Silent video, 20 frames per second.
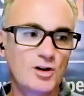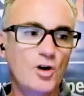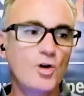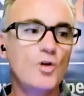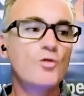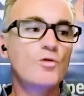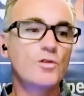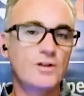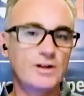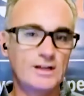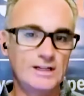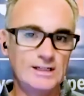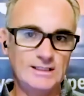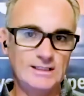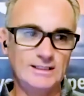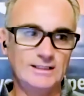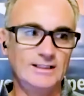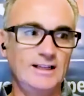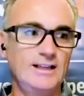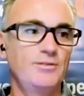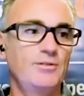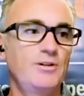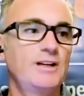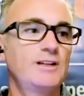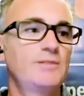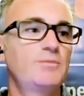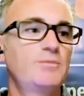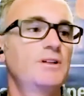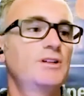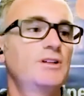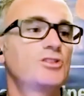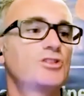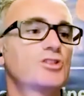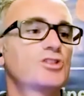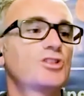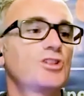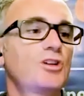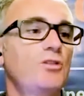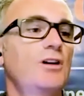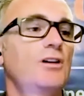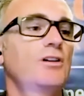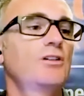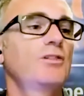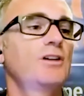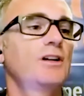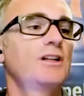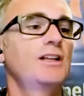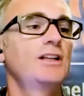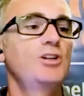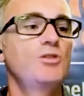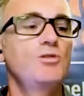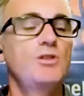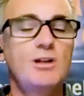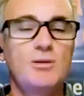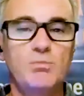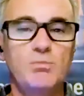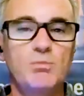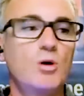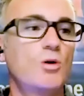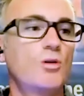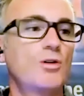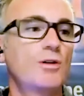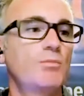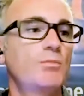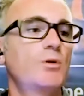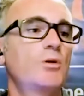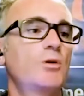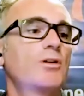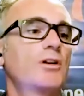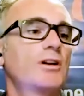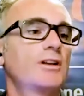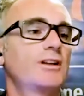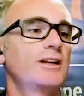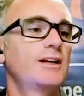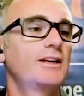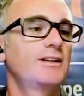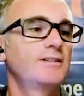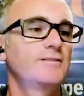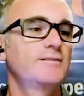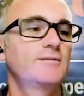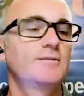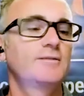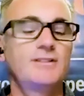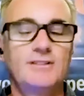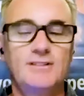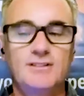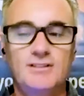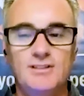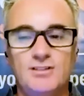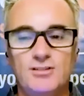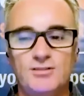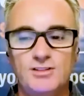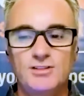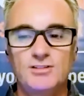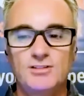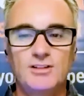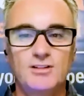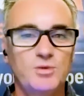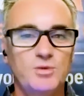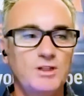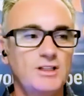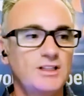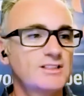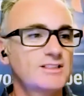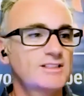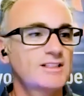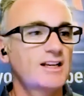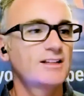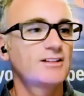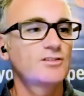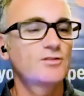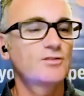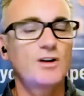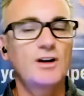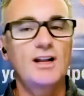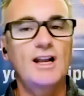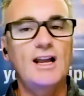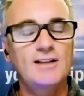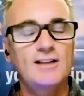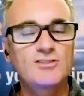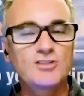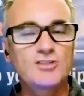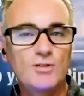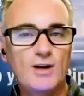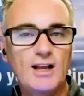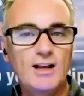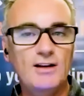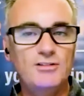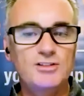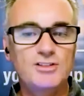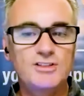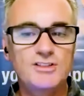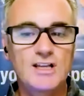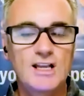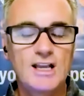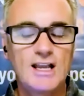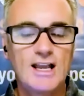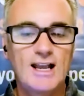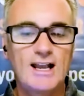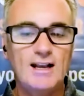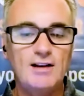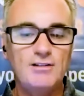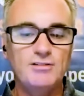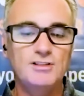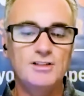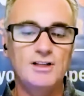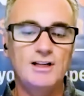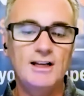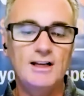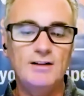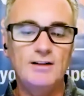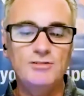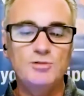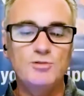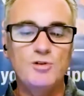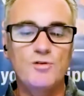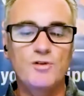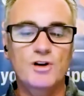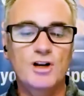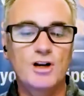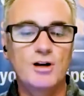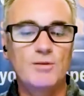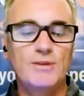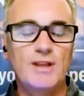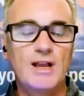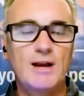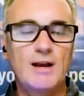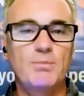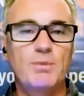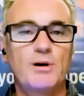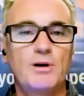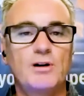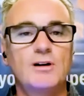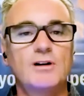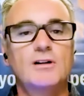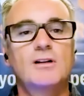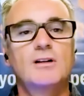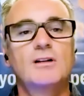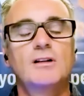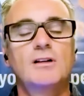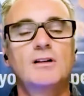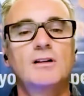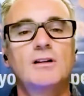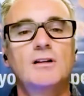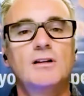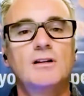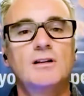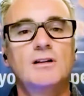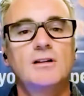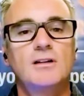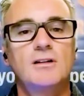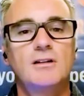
overeating then, right? Because you're so hungry and then you eat more and more and then, you know, you're not really satisfied. So how does, how, how do you overcome that part? Well,